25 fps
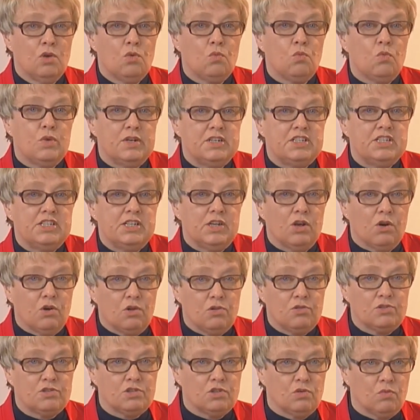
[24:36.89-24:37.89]
which she
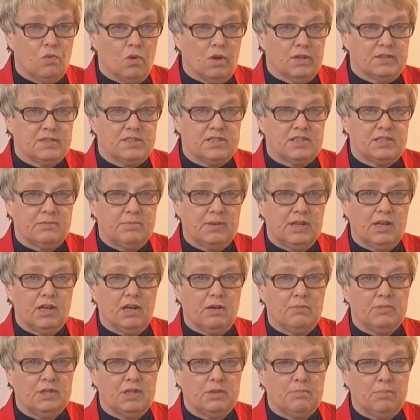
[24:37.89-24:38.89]
also wants to
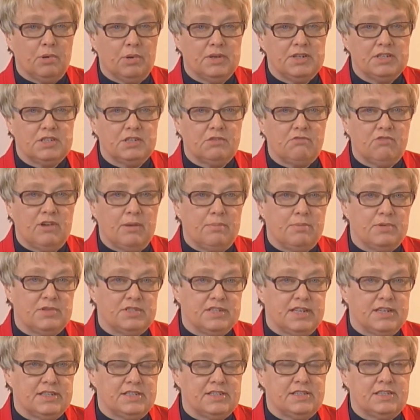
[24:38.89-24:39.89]
become an appointed
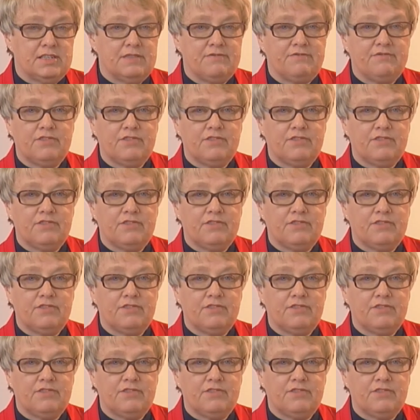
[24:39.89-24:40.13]
representative